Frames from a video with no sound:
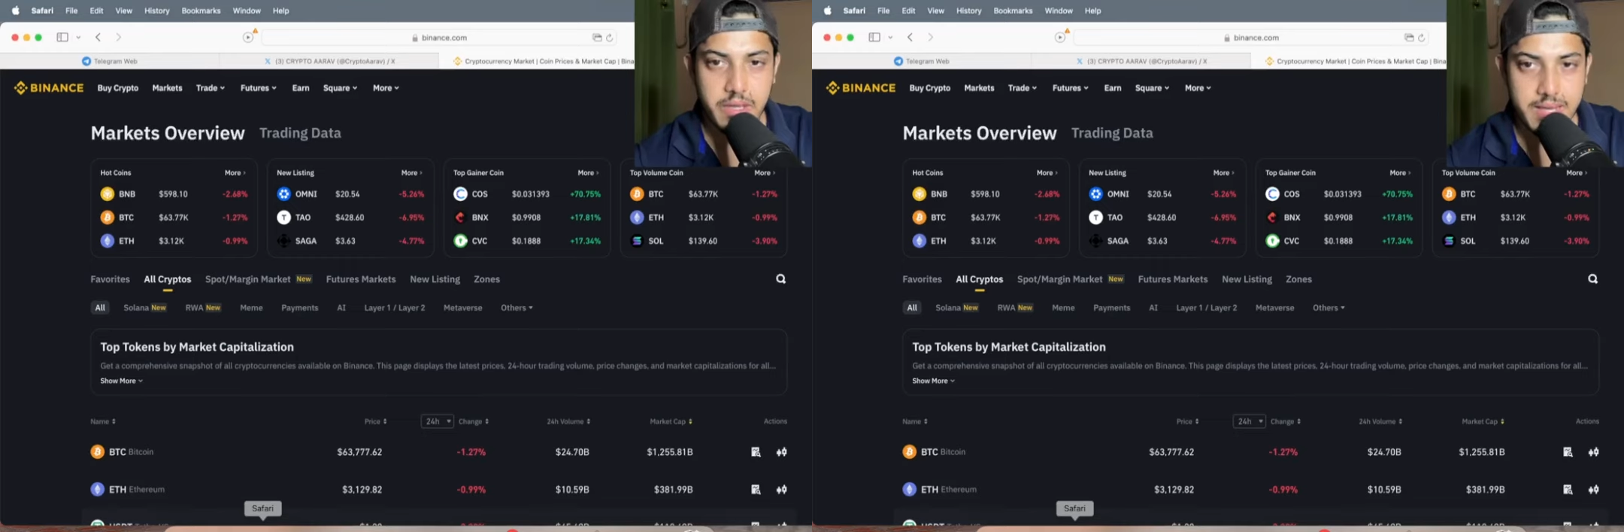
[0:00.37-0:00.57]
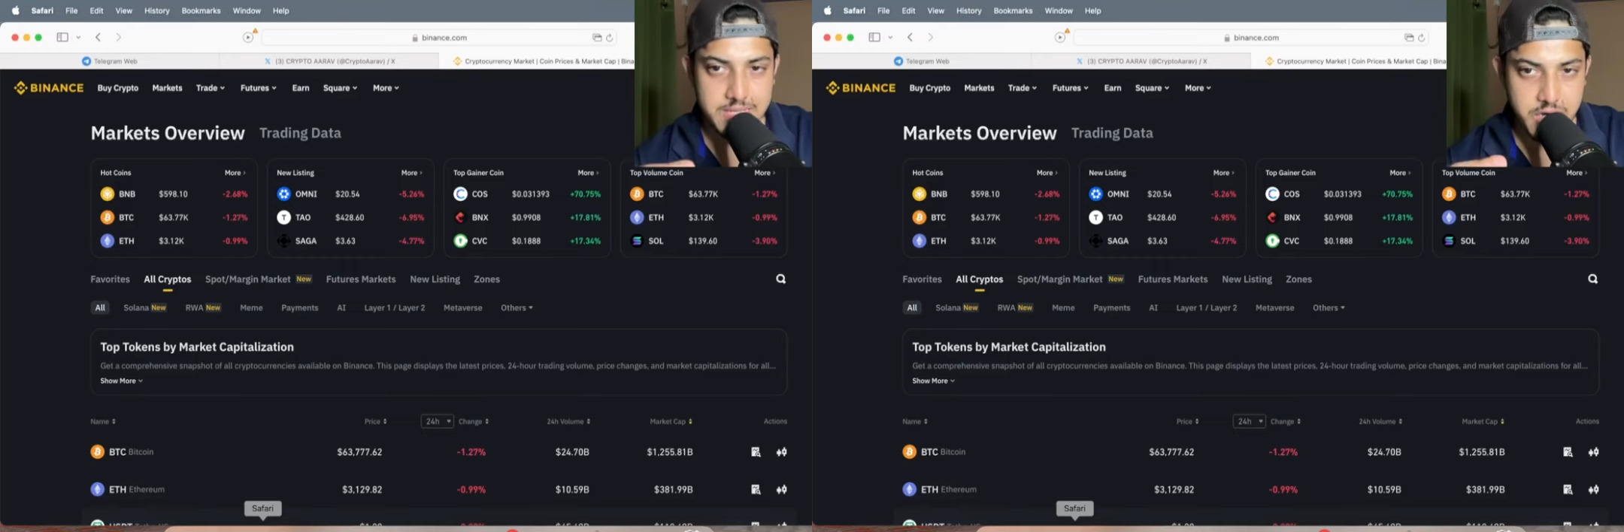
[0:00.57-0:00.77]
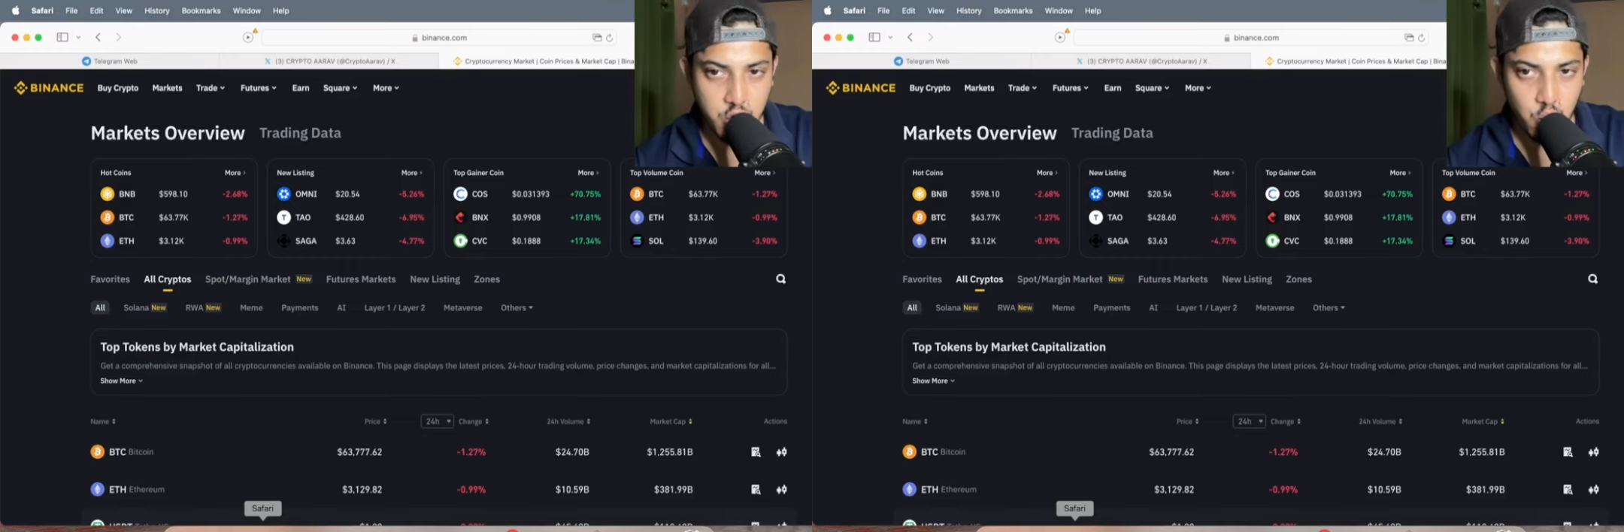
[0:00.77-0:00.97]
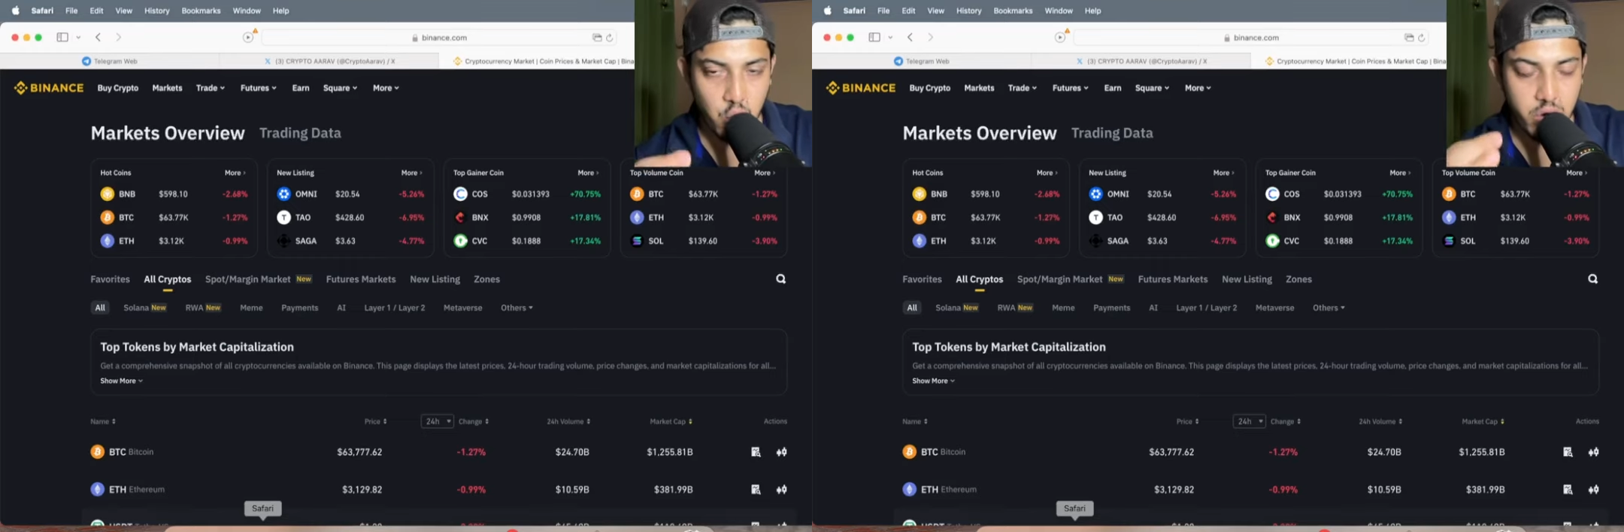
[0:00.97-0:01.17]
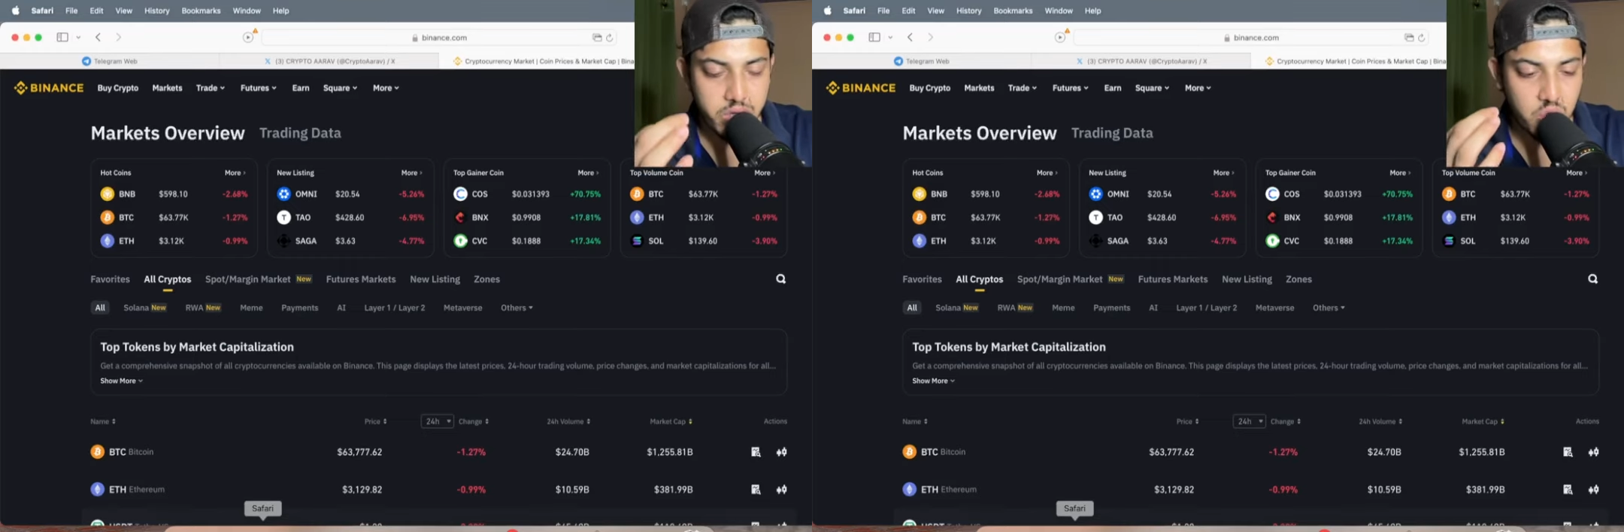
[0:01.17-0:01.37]
is it
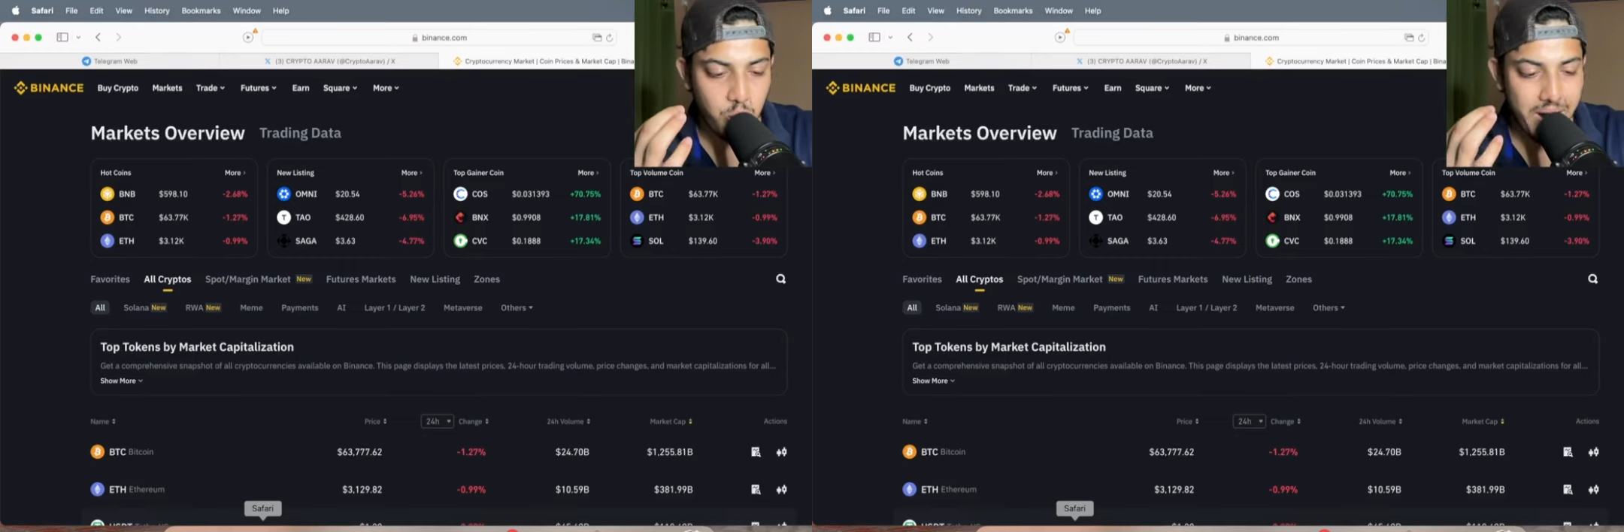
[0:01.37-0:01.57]
worth